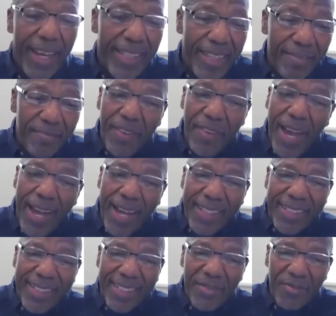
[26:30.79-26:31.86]
And in
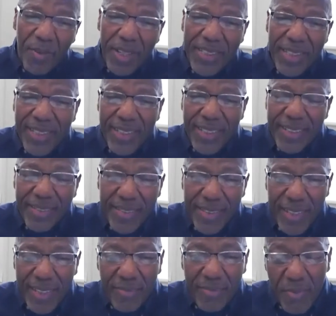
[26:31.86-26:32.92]
fact, one of the,
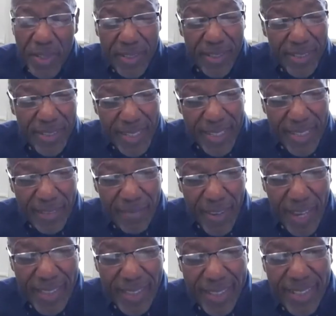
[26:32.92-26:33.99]
the real
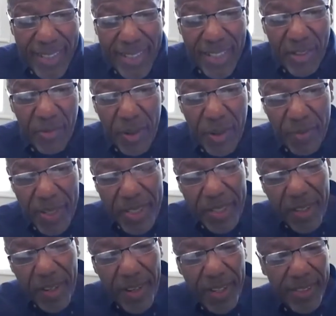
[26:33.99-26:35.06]
disadvantages when we
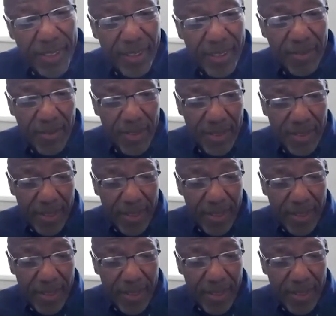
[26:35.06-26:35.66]
start to,